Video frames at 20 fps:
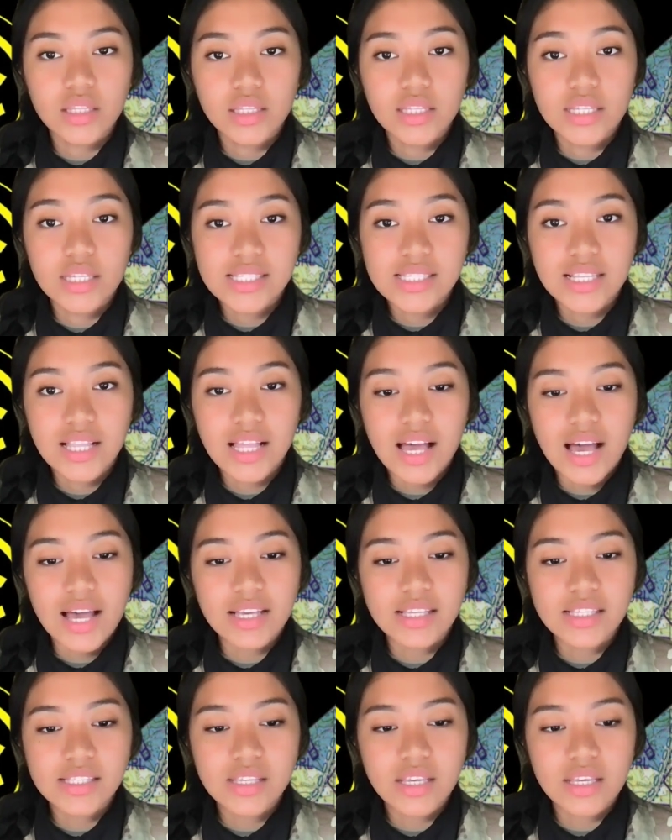this
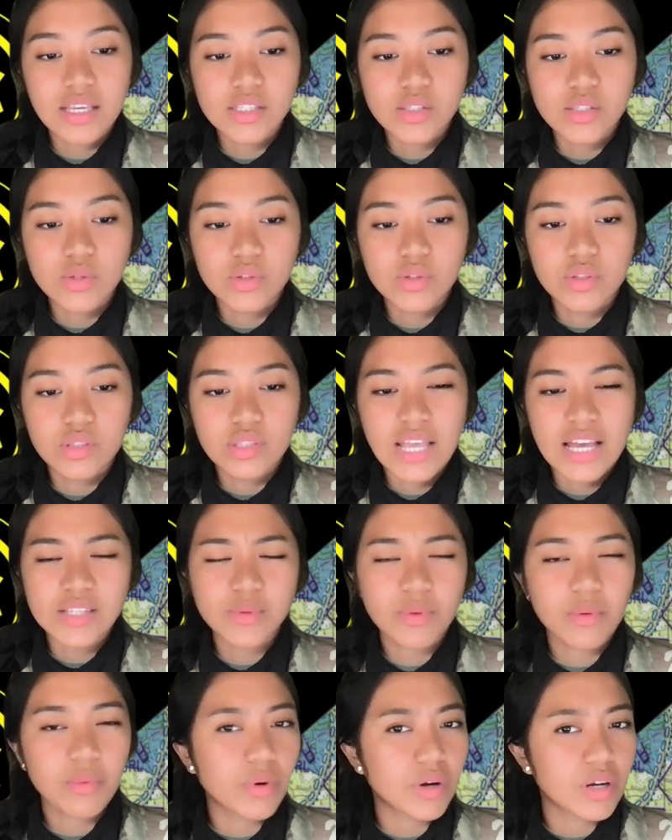class is
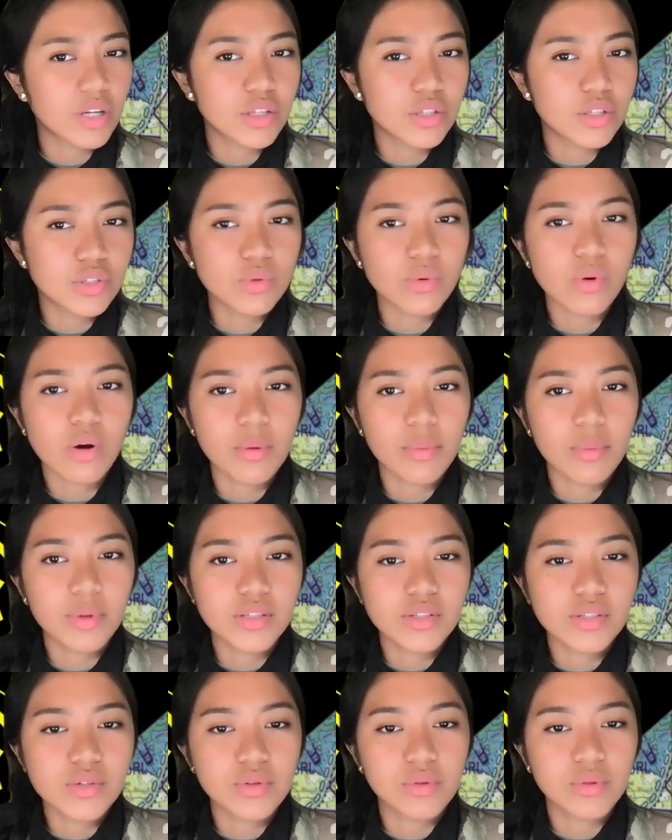that's when we're gonna do our
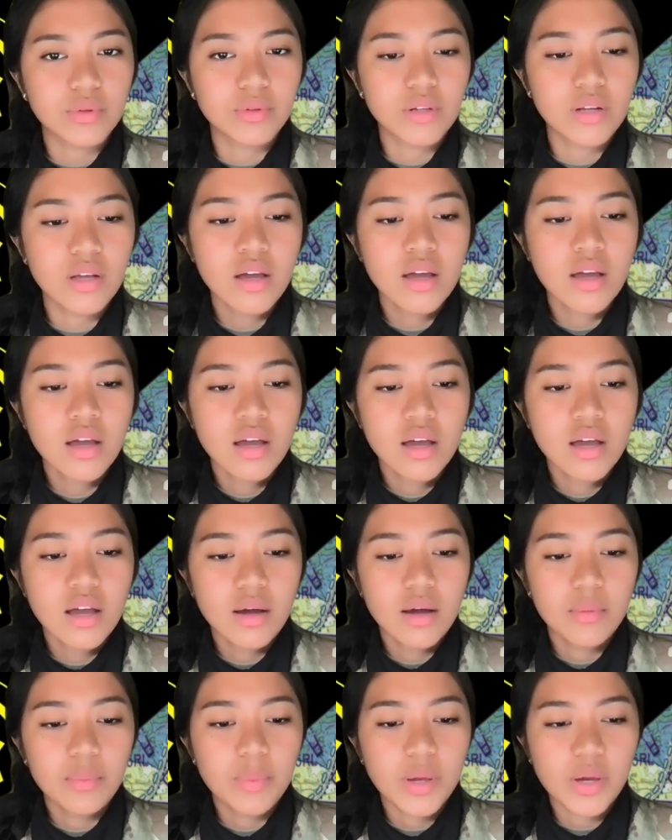platoon
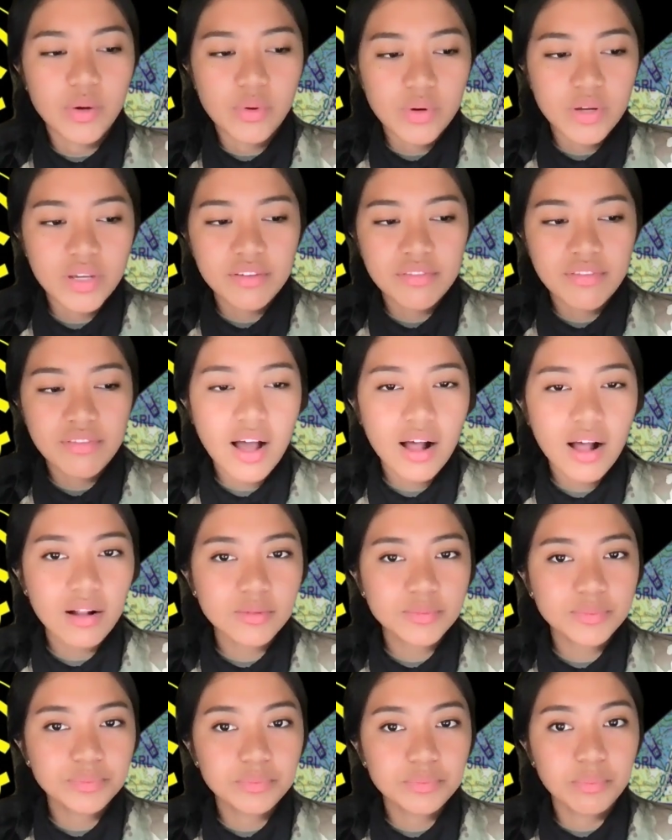peer
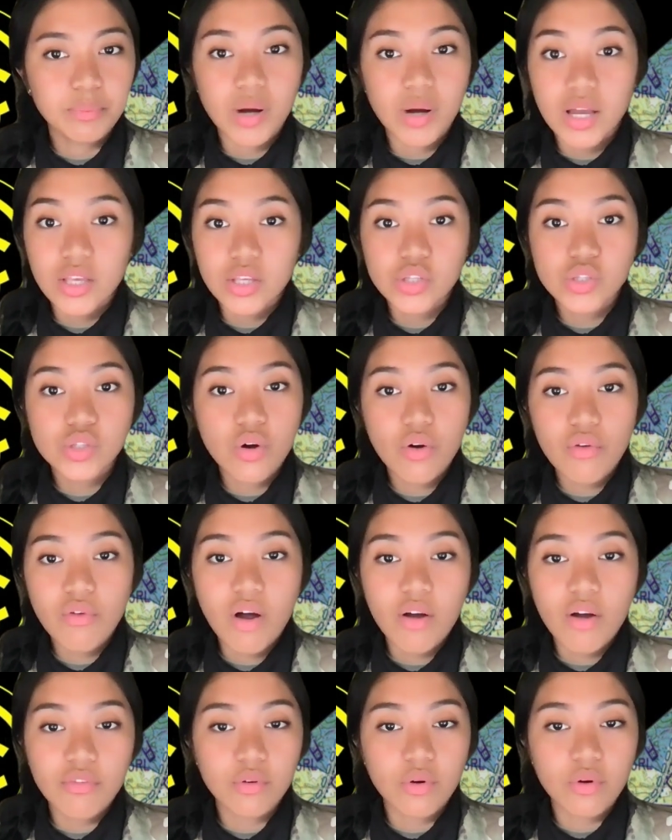eval. But so
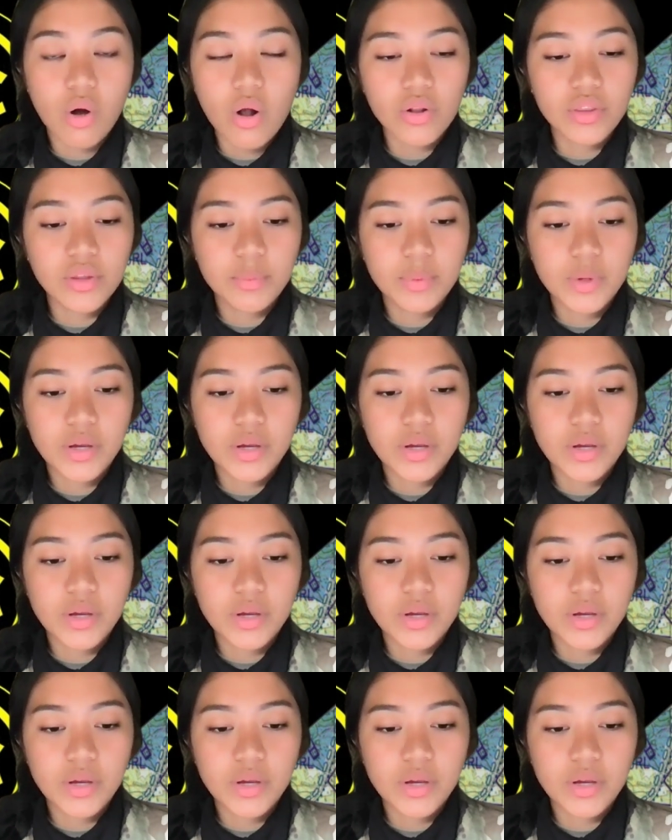far for all the